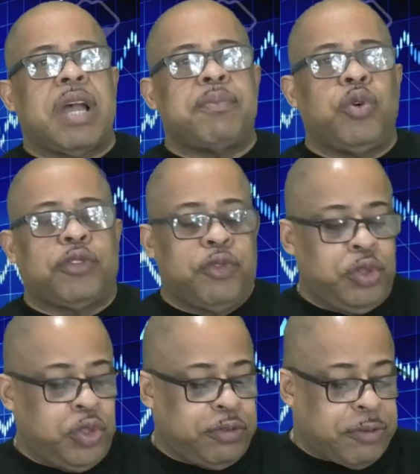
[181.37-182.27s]
my
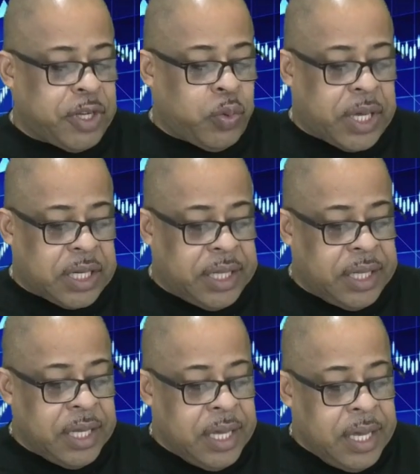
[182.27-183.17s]
portfolio very
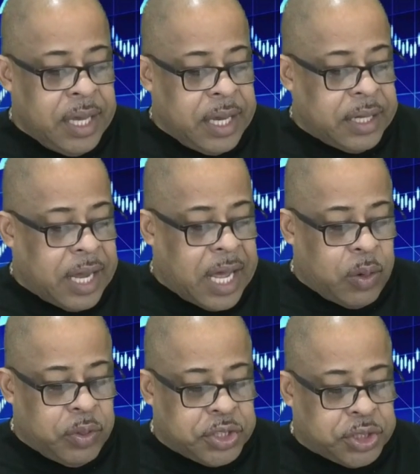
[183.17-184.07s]
quickly and I
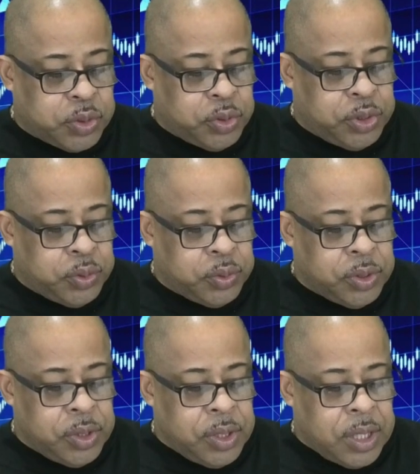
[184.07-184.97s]
will show
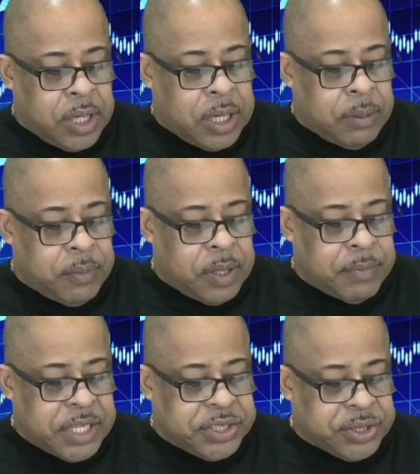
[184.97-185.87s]
you um,
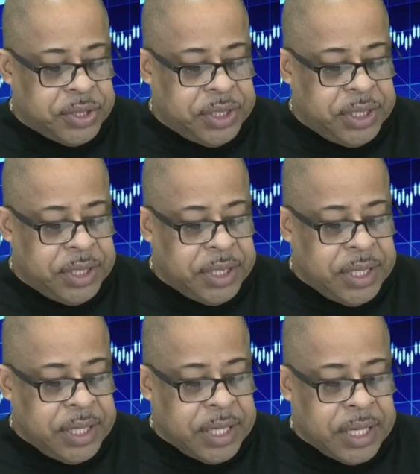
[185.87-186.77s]
my journey
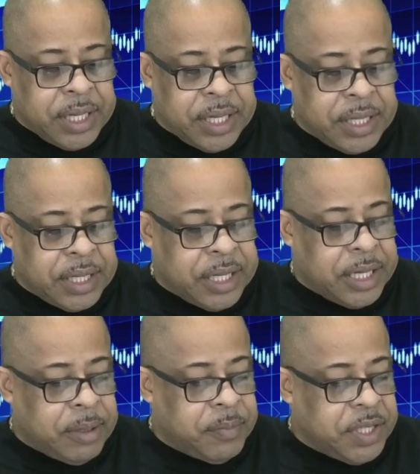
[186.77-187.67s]
and
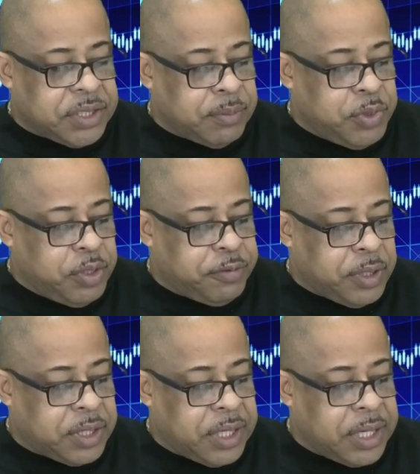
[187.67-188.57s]
um, it's a
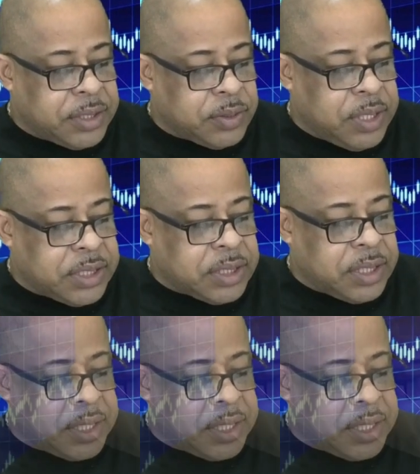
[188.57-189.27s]
beautiful thing. So let's look